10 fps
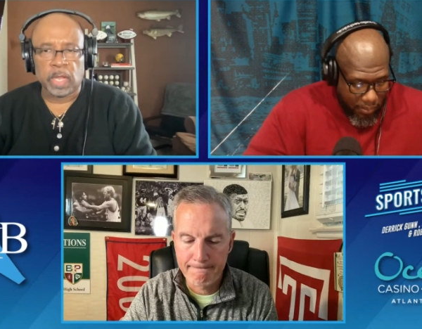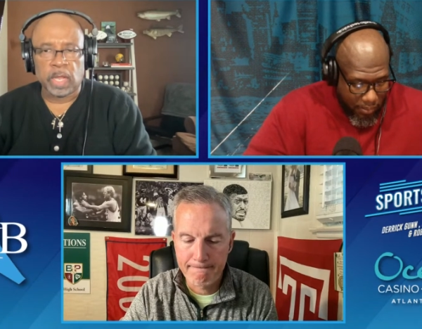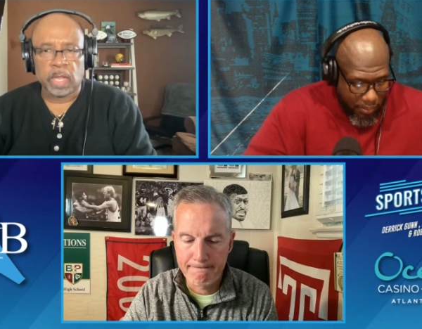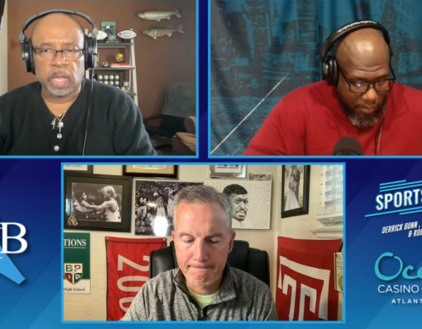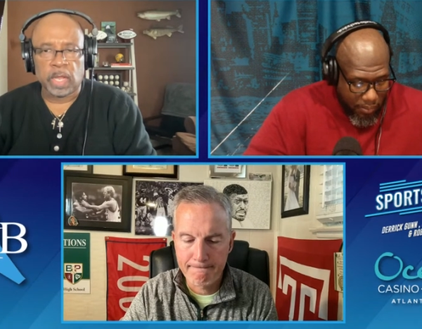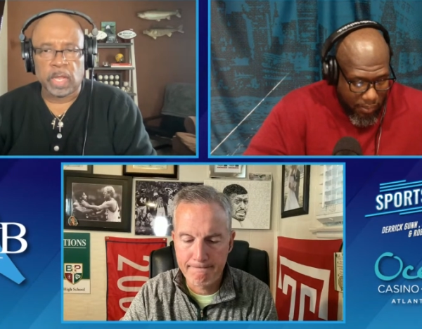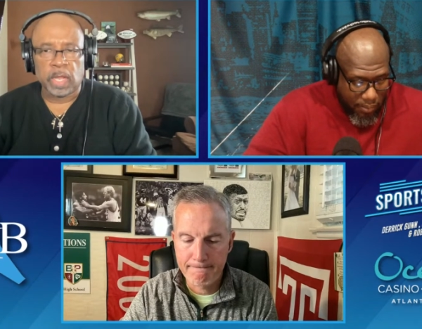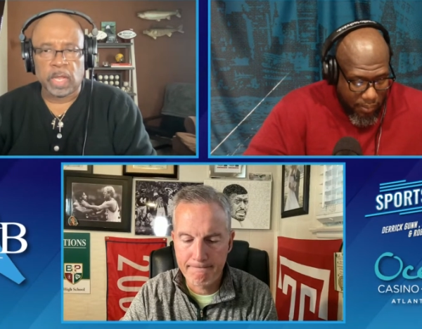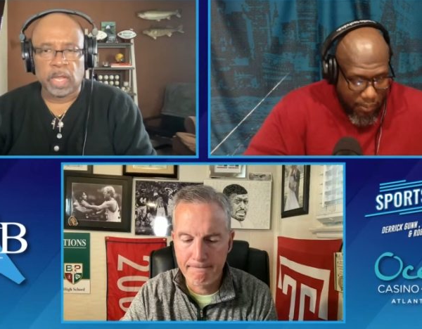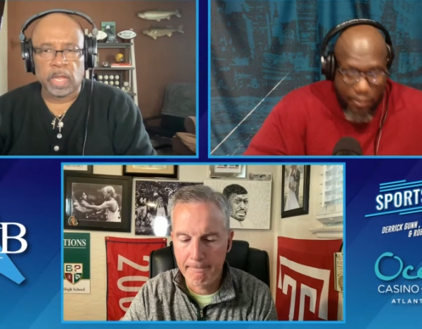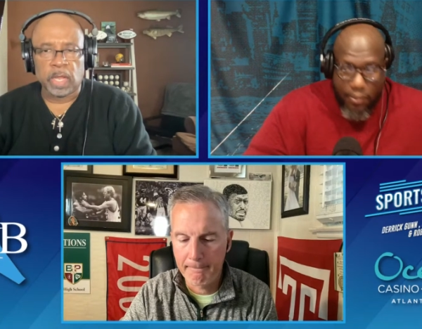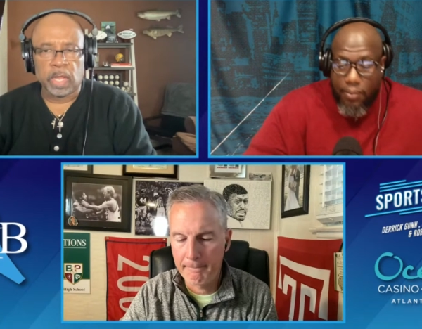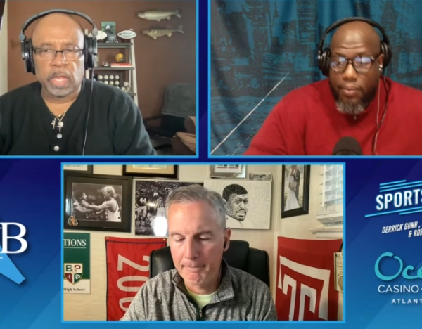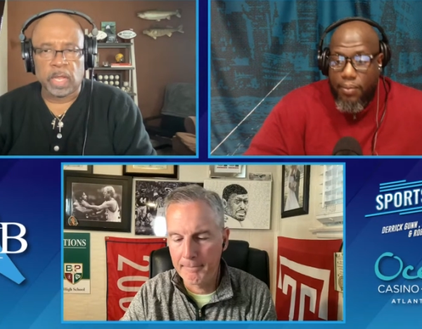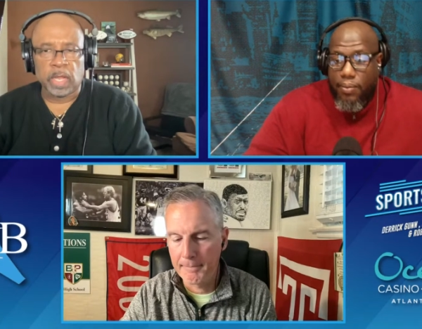Speaker 1: He is a significant
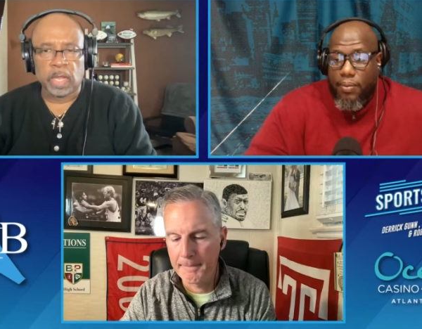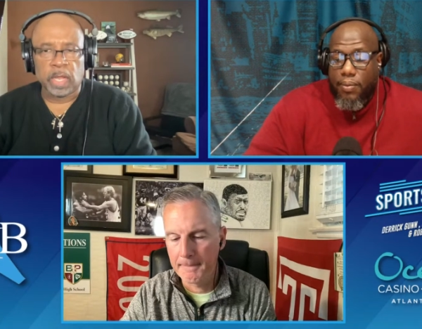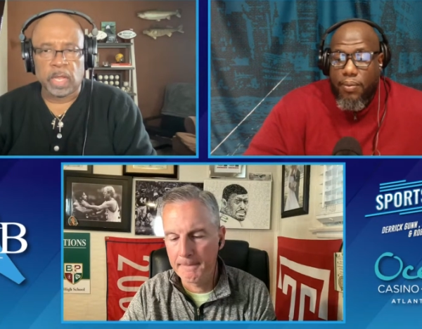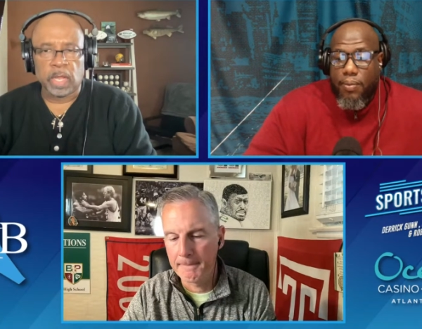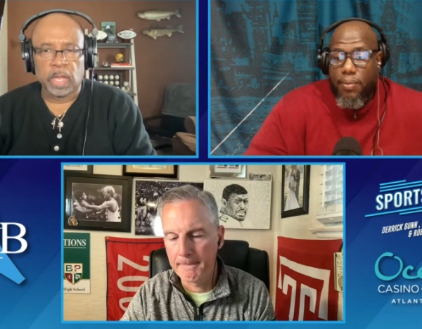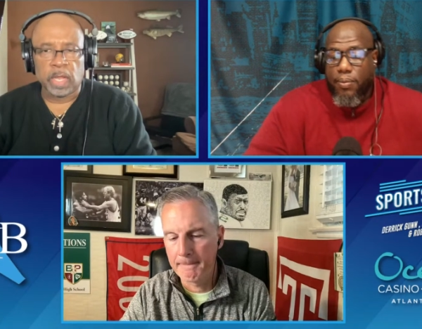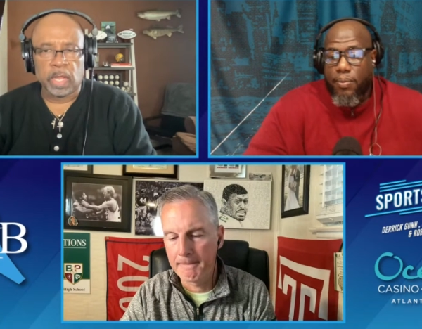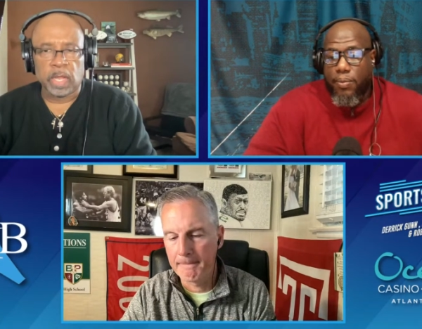reason why